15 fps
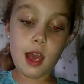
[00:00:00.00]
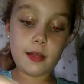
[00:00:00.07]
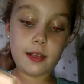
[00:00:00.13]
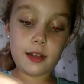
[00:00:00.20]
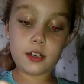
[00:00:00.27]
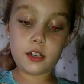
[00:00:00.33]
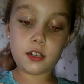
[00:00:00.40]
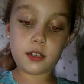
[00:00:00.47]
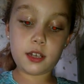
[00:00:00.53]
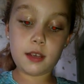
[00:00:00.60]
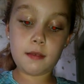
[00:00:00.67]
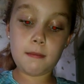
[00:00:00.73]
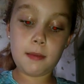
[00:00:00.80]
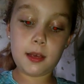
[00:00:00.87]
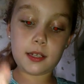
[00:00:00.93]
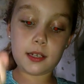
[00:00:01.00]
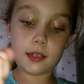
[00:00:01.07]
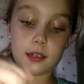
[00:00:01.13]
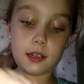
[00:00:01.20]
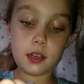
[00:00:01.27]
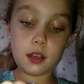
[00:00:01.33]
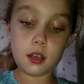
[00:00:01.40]
And then just keep
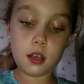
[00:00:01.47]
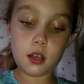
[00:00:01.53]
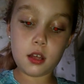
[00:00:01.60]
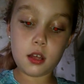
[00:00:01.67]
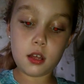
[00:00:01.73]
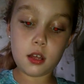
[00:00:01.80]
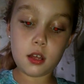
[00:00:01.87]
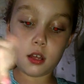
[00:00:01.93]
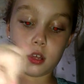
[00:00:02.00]
mixing it.